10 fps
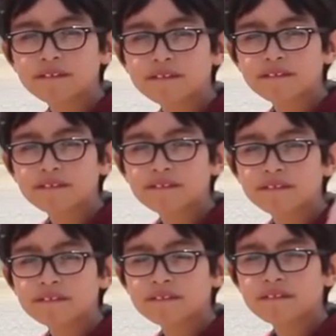
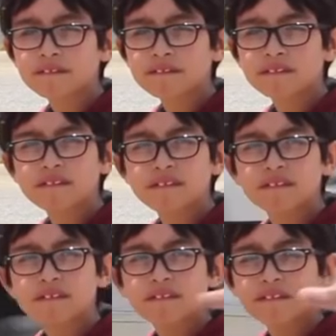
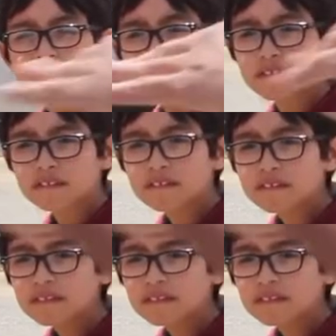(not speaking)